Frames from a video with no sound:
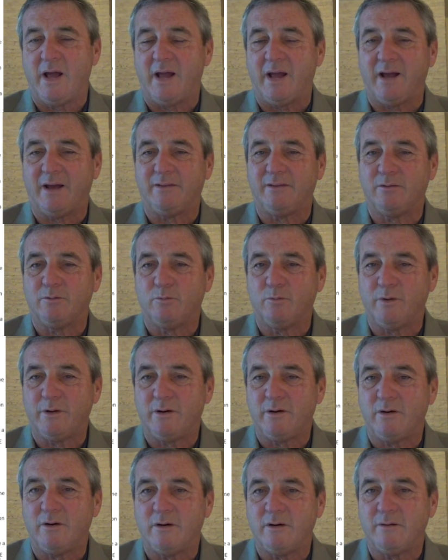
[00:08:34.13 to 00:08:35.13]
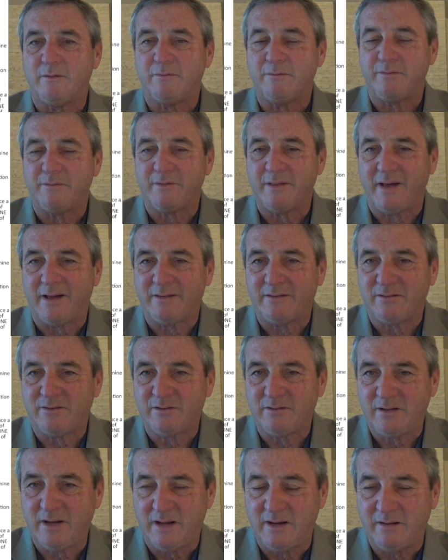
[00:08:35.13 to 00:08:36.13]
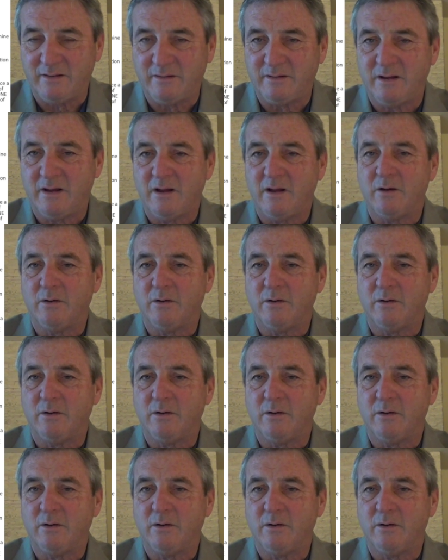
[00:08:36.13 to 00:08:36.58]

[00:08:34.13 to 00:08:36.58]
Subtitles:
and the winner of that state,